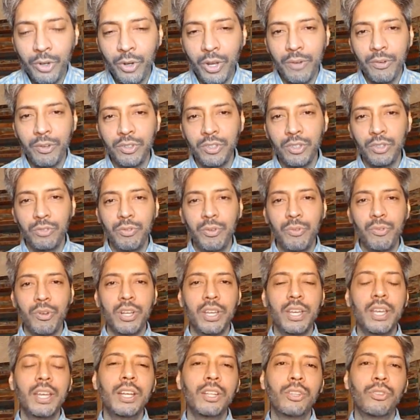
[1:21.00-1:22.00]
ever since we
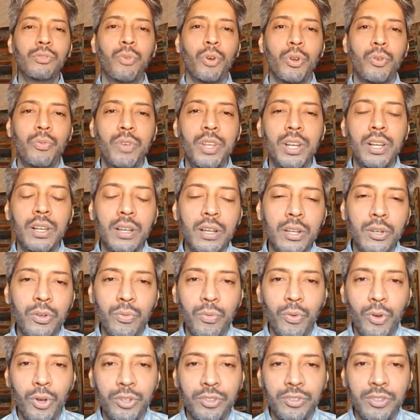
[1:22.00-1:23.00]
were kids, what we
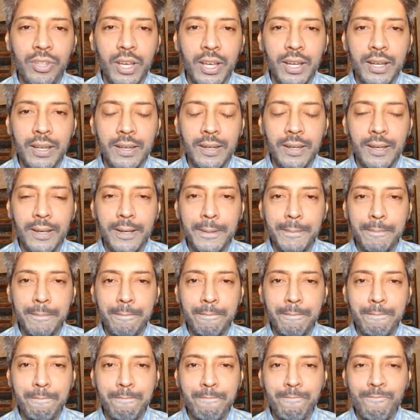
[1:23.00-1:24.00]
learned was that,
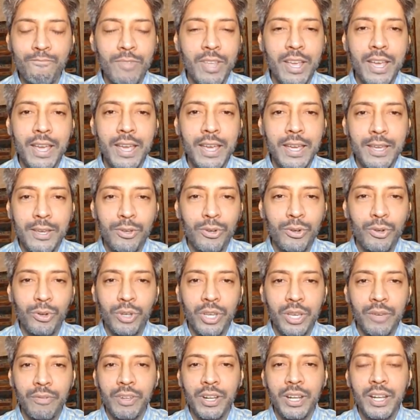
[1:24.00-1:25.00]
hey,
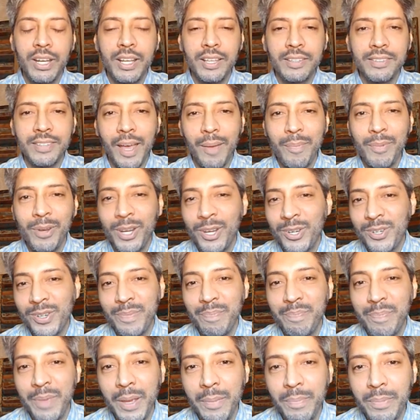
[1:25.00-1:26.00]
given an
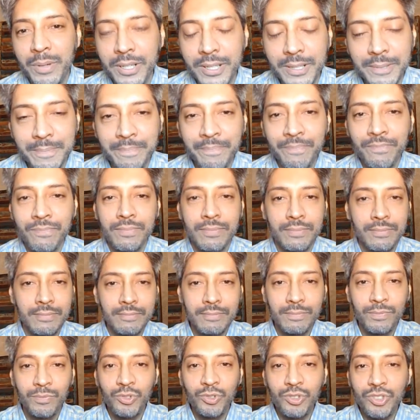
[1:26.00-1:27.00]
examination paper,
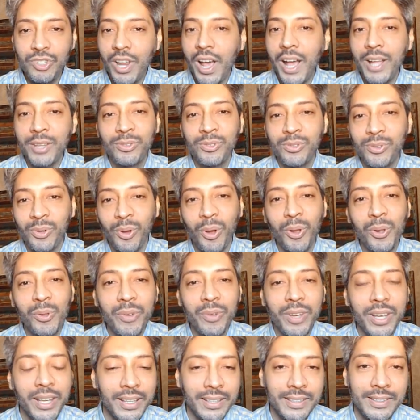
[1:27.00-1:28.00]
start
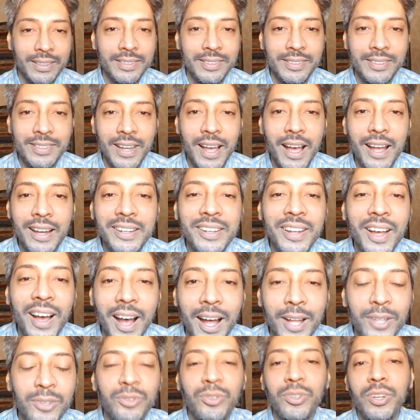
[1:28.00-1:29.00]
solving, start
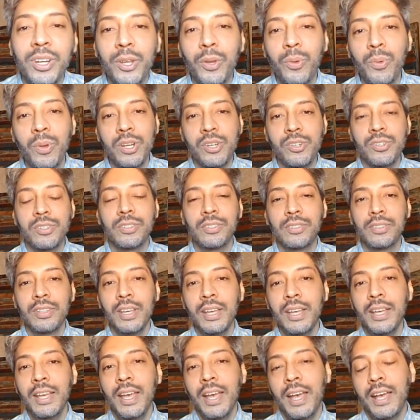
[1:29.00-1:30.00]
answering questions.
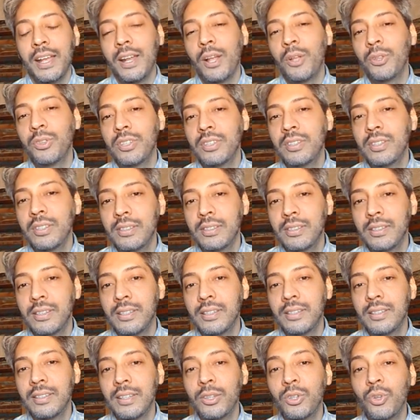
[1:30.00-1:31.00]
And now this
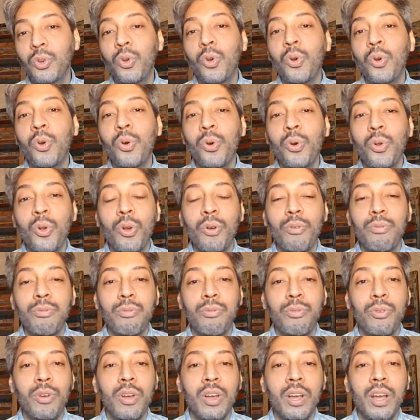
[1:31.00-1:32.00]
is at the core
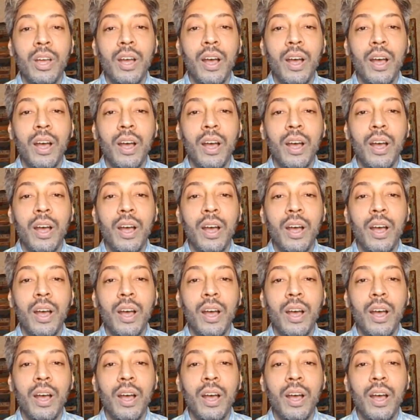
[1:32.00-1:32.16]
of